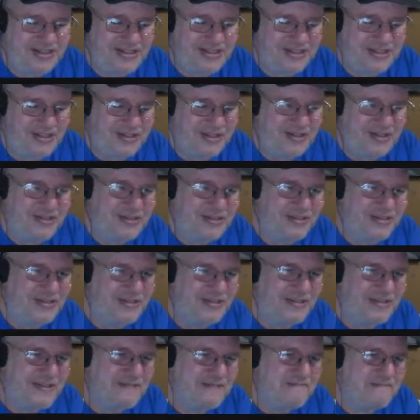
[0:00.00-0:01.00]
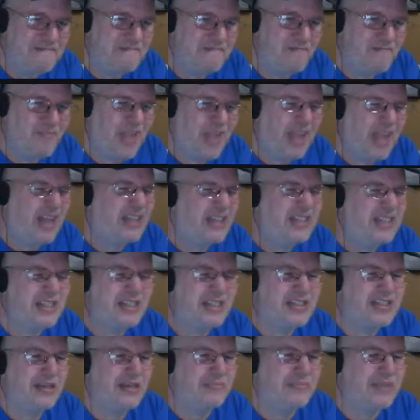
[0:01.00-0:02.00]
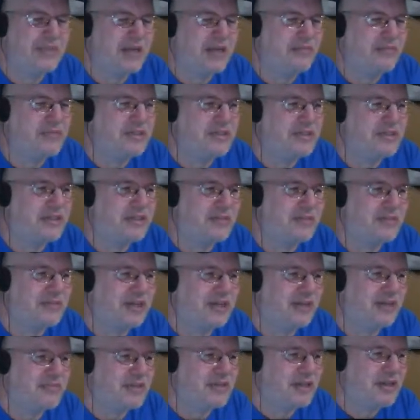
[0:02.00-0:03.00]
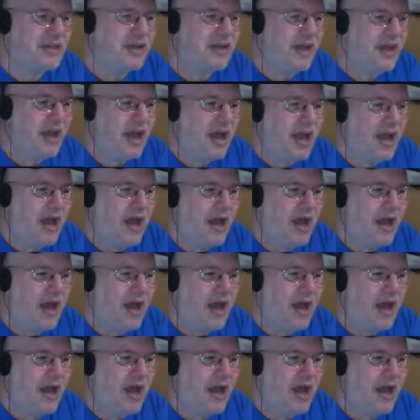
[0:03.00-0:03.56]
come off a little dickish. No, never. Lol.